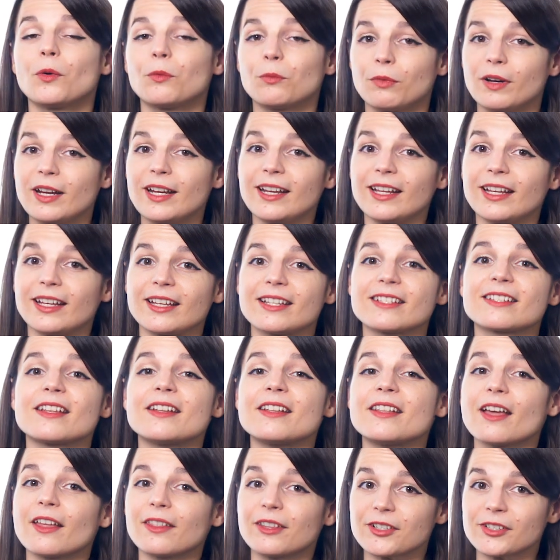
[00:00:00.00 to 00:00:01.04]
Reading is
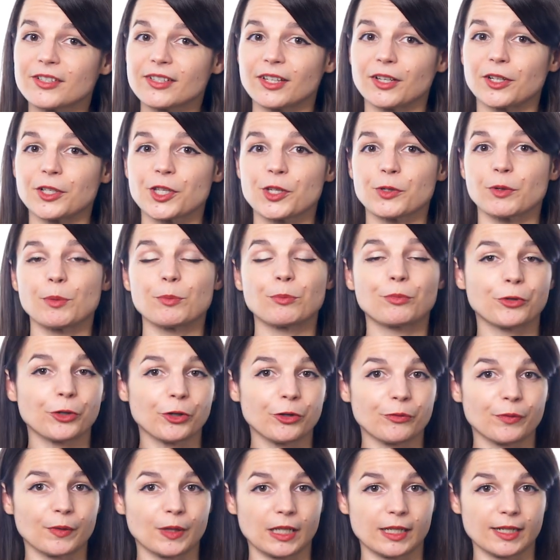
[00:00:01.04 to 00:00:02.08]
another skill to
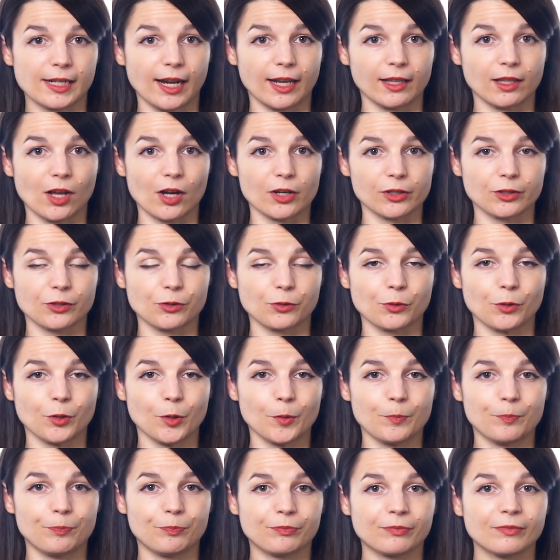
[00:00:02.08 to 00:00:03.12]
improve with the Dialogue tool.
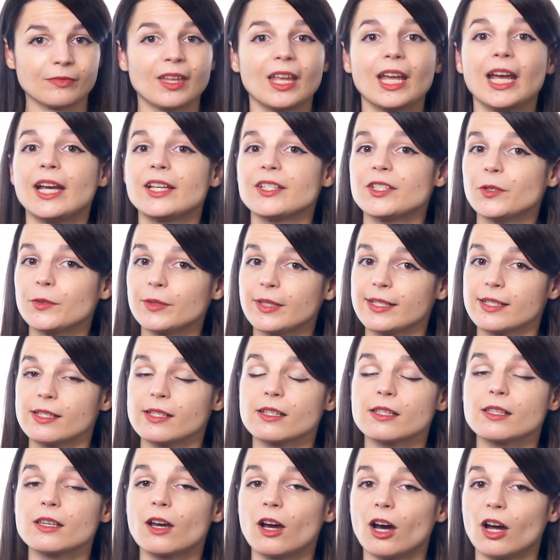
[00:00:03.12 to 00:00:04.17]
As you listen
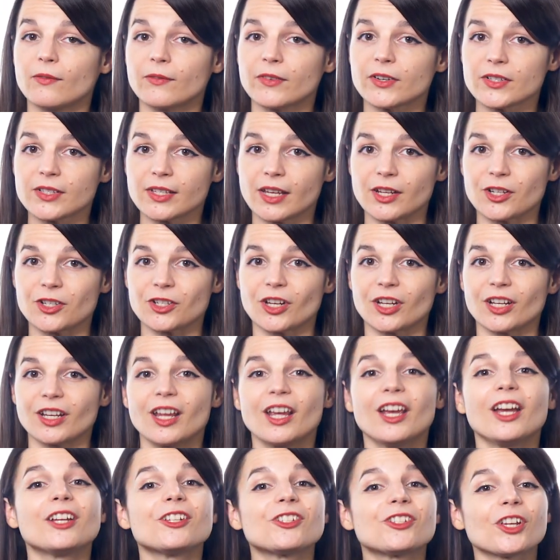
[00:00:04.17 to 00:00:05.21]
to the conversation,
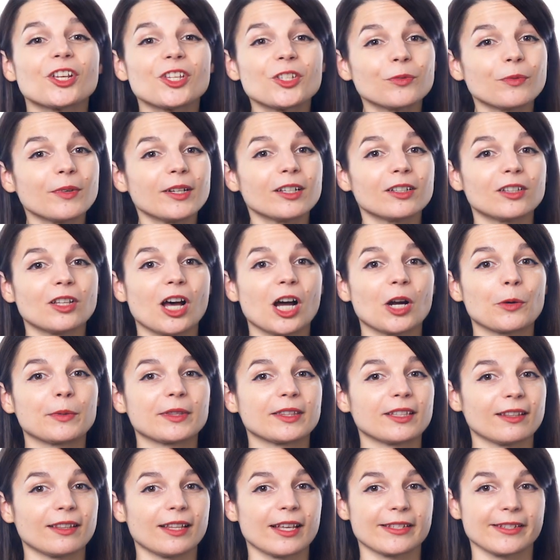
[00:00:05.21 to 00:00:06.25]
just read along
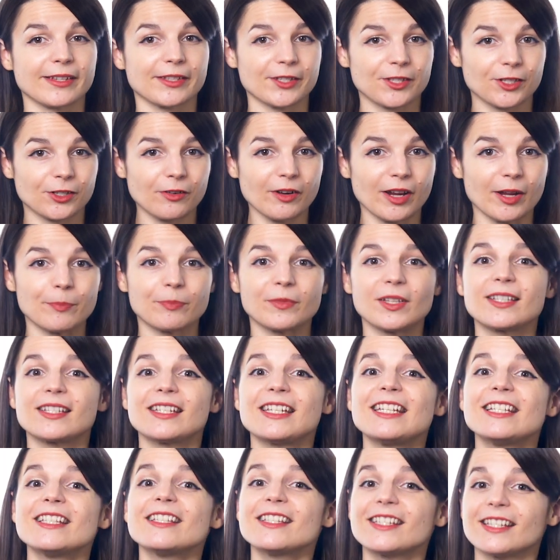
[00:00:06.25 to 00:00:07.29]
with the lesson script that's
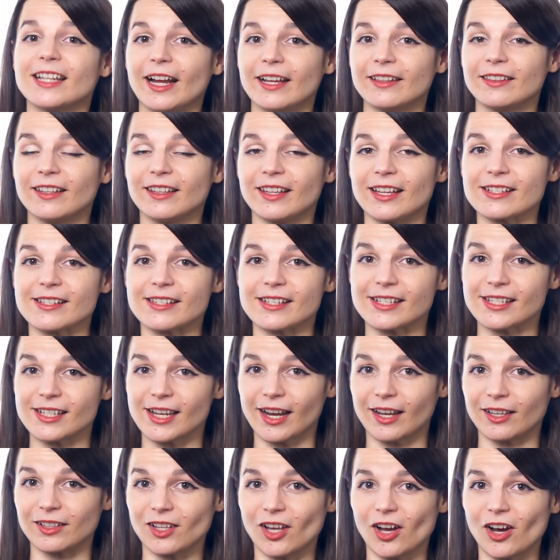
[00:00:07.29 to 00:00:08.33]
inside the lesson
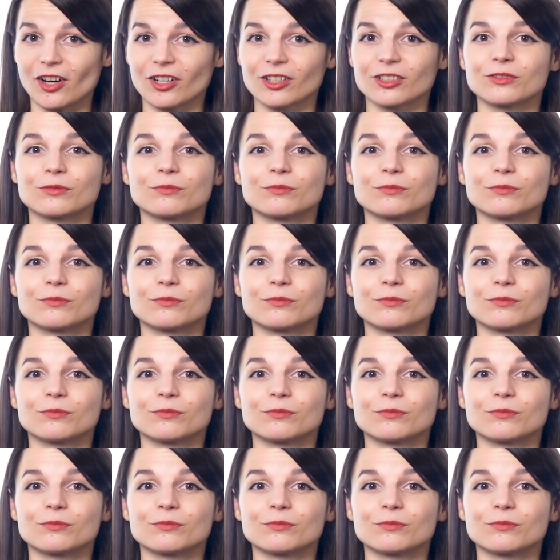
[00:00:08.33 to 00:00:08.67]
dialogue.